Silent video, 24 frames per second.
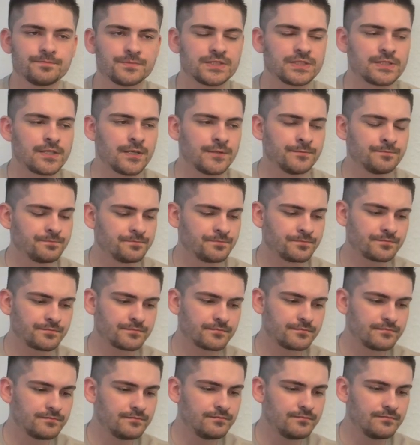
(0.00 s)
So
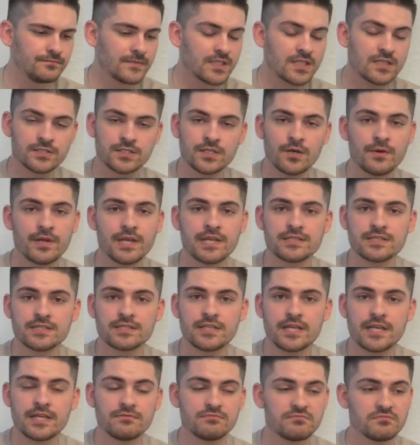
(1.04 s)
don't
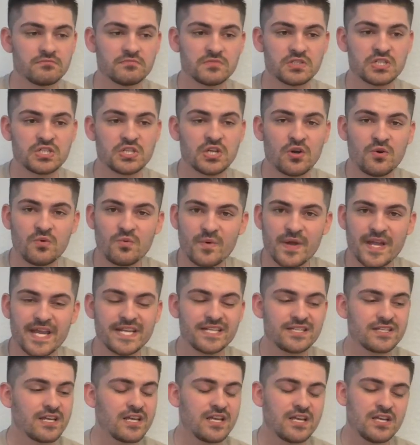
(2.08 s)
hesitate. Don't
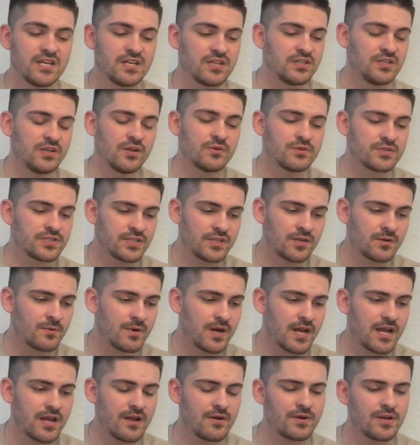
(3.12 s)
wait. Don't sit
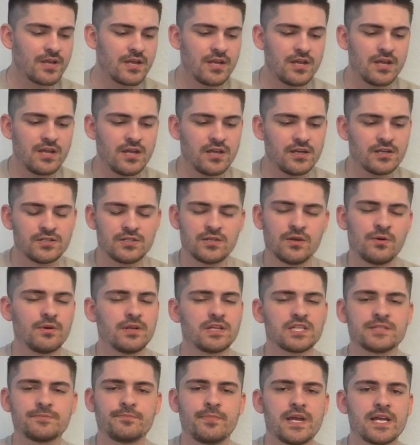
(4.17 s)
around. Don't
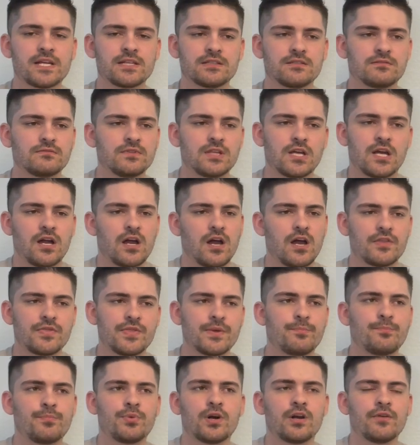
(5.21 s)
expect the
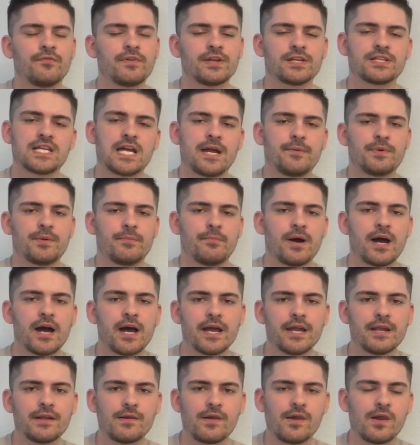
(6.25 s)
perfect time to
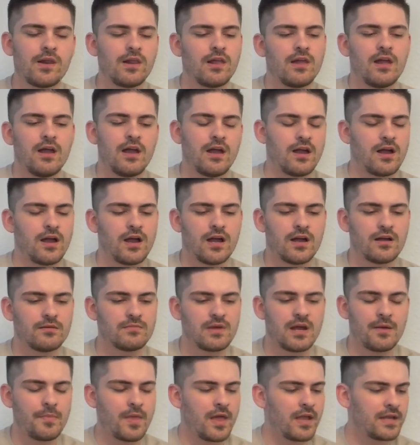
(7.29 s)
buy.
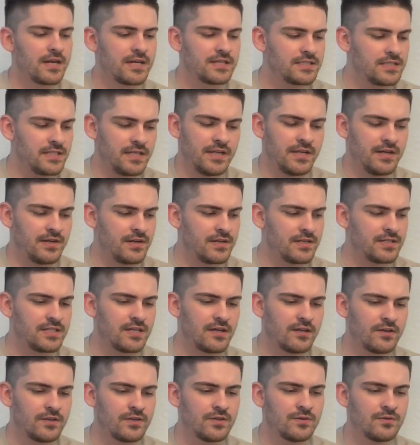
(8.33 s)
I'm not going to sit here and
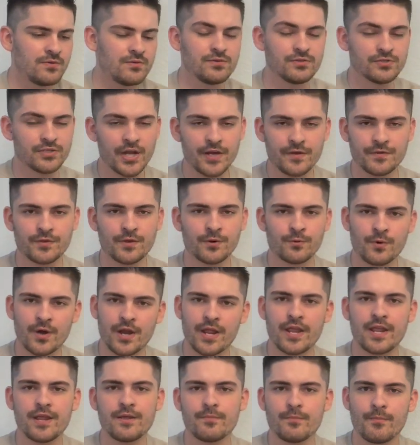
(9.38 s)
tell you date the
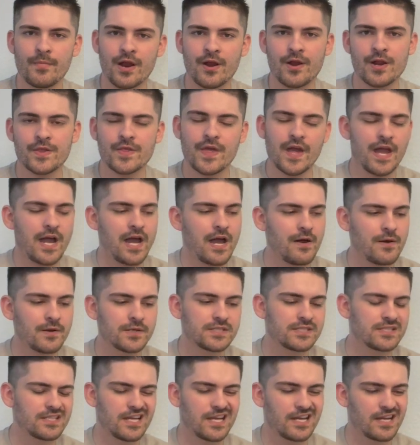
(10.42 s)
rate, marry the
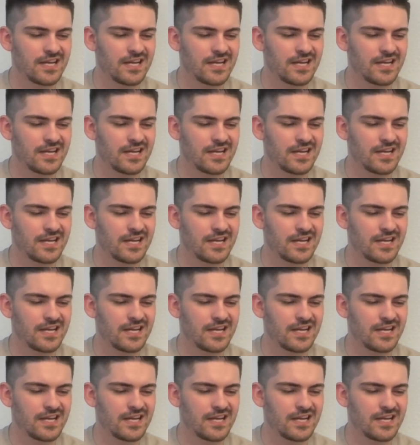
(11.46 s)
house.